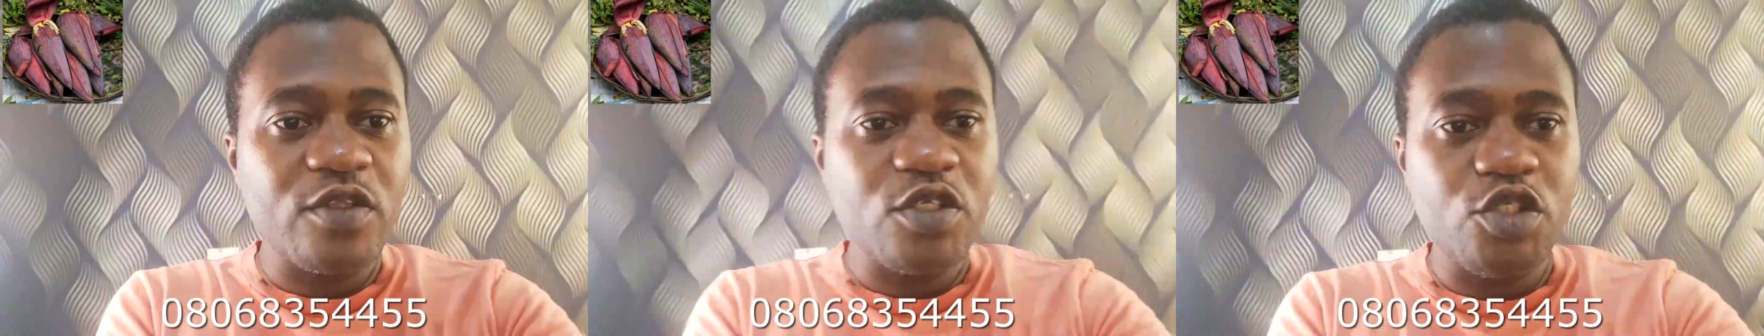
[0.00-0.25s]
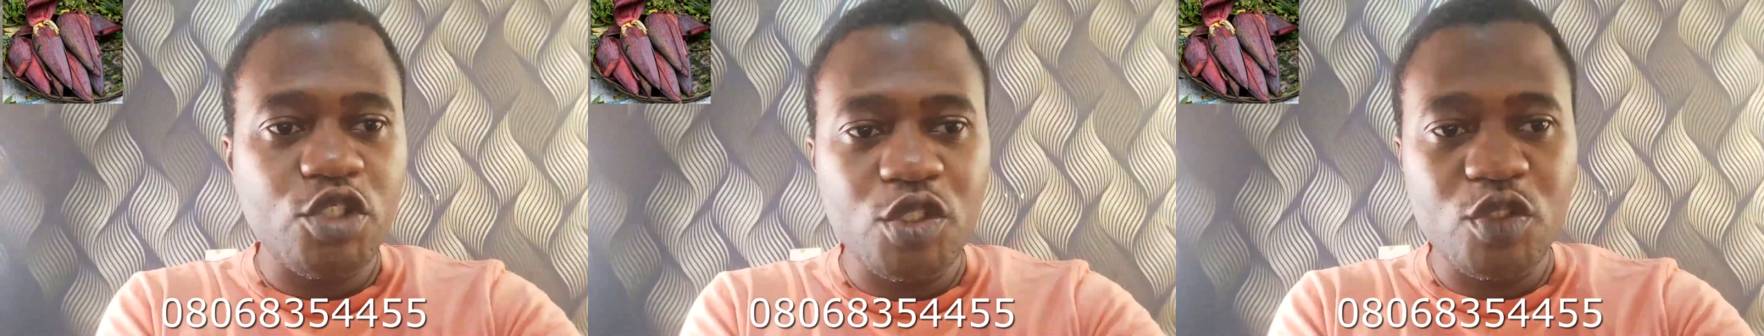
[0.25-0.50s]
the
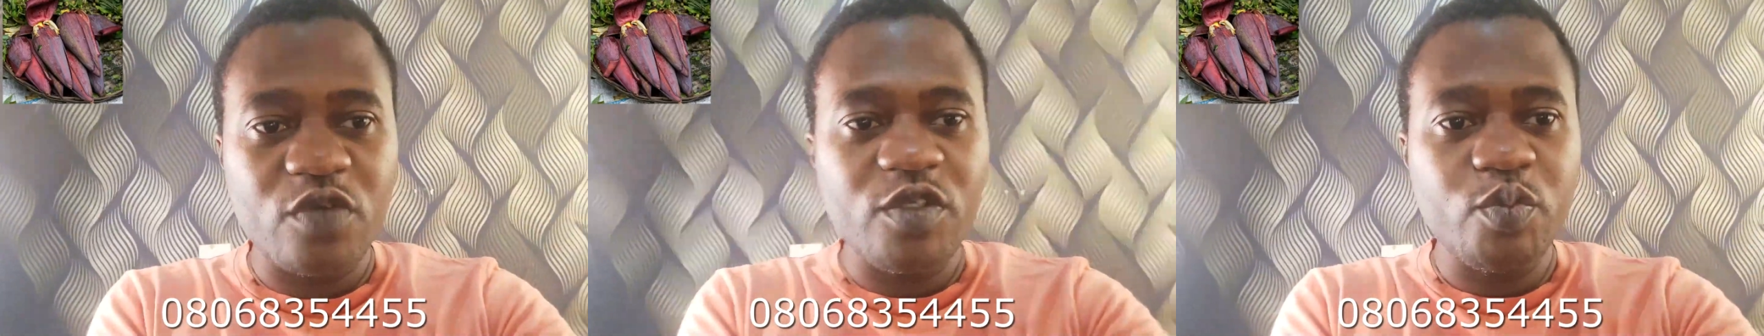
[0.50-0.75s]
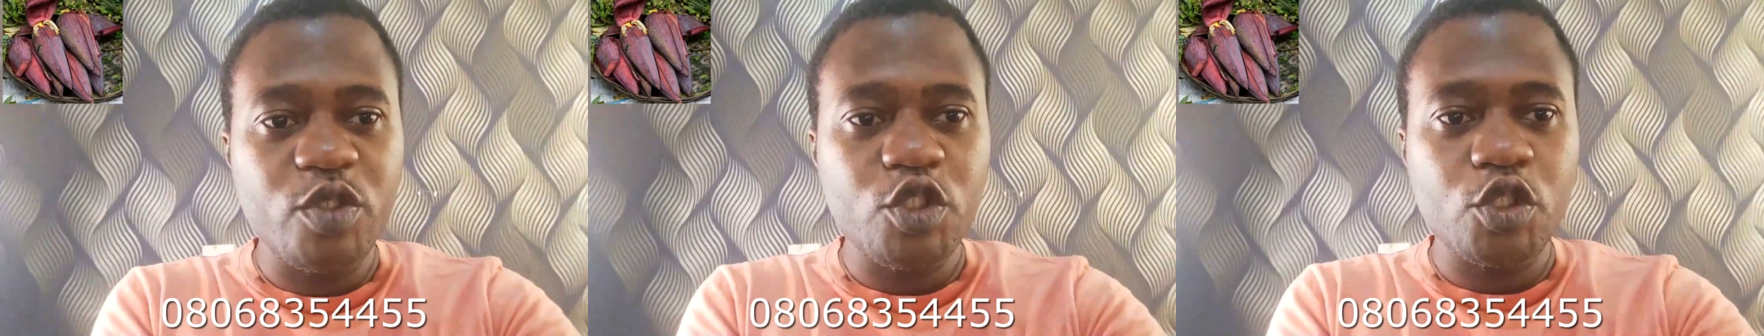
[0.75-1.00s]
juice of this
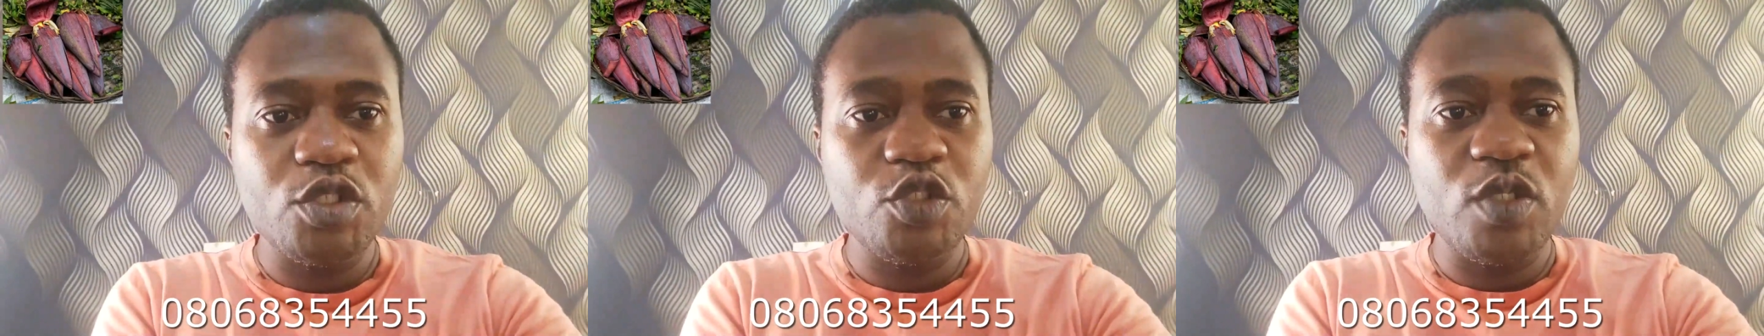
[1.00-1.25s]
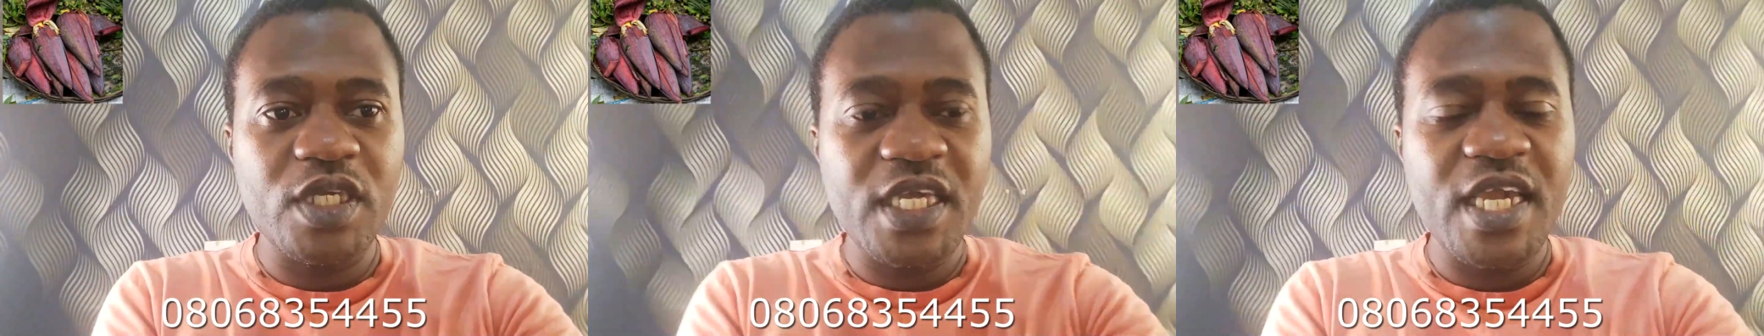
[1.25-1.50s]
mixture
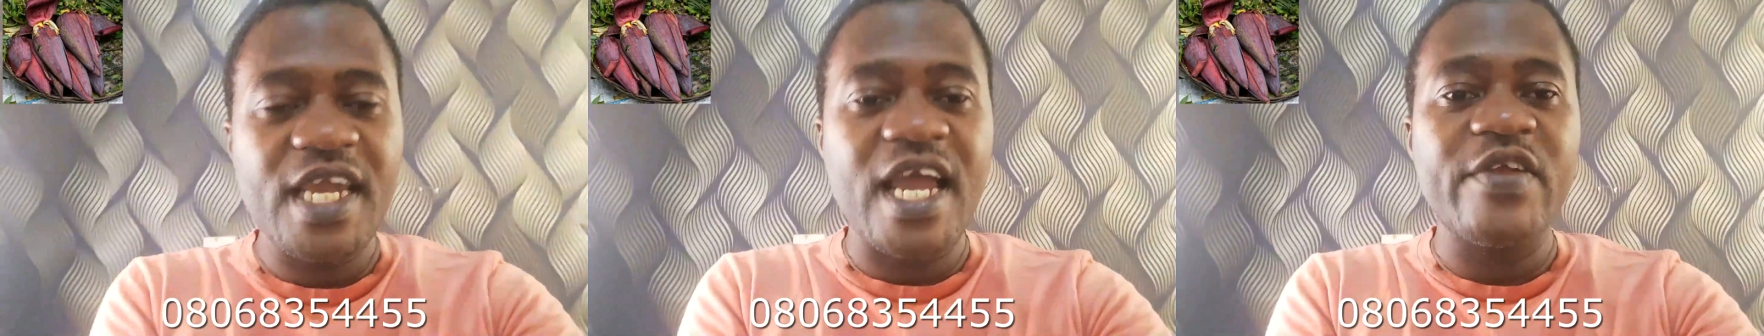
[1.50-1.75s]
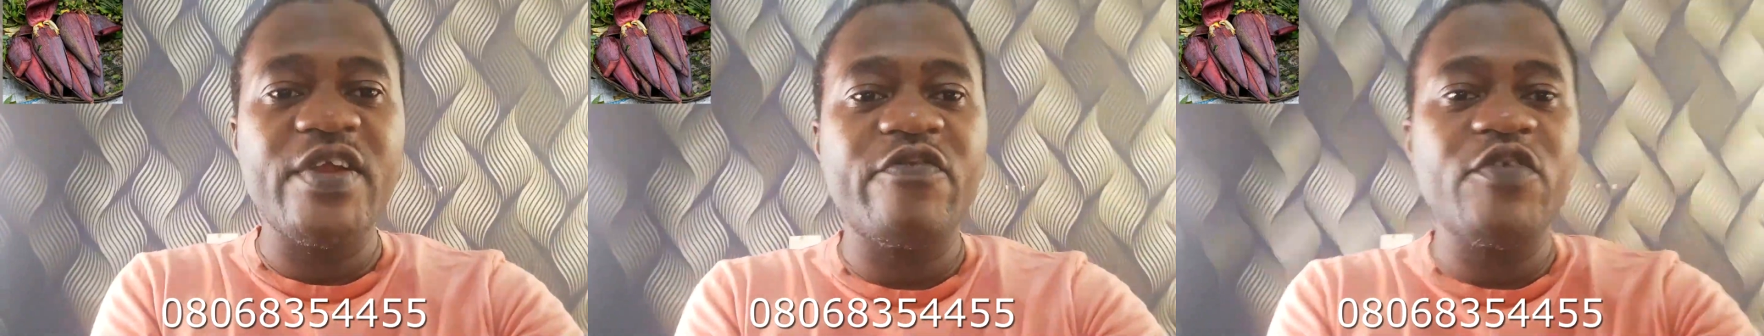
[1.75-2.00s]
into a keg and
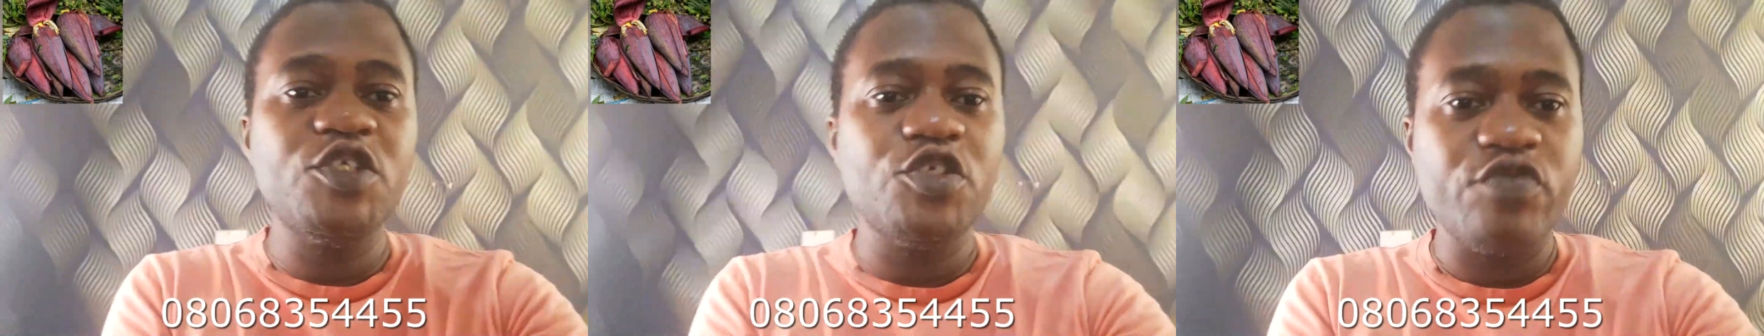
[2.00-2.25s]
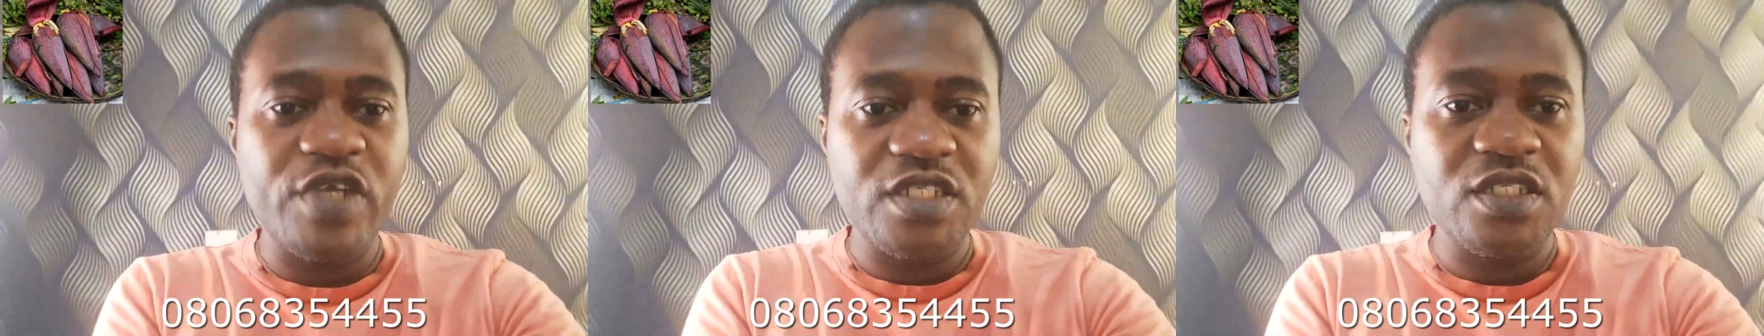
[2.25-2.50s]

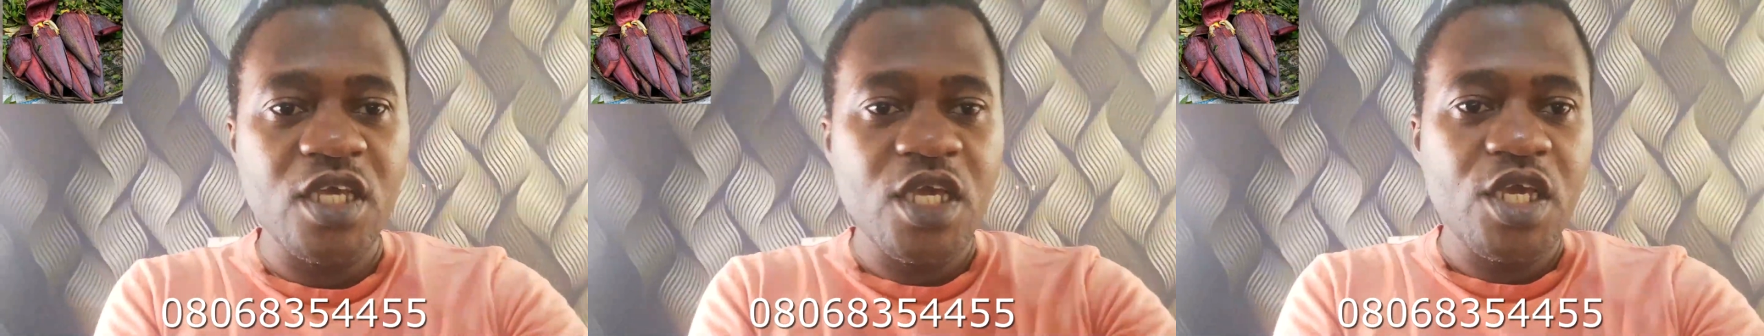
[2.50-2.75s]
refrigerate.